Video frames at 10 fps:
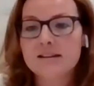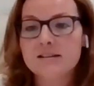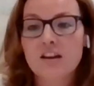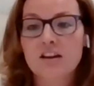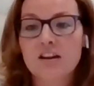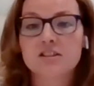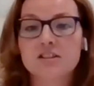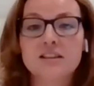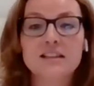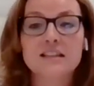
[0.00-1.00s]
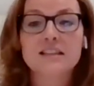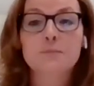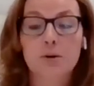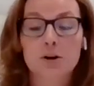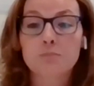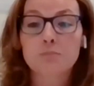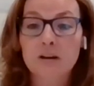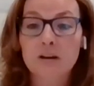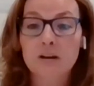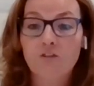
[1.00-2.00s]
and there's a
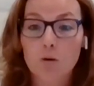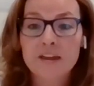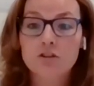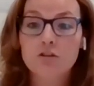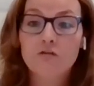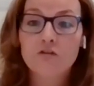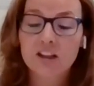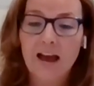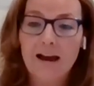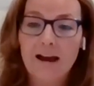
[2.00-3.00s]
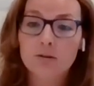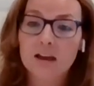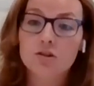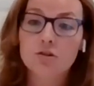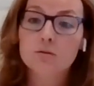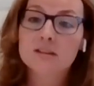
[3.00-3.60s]
disbursement form that you fill out,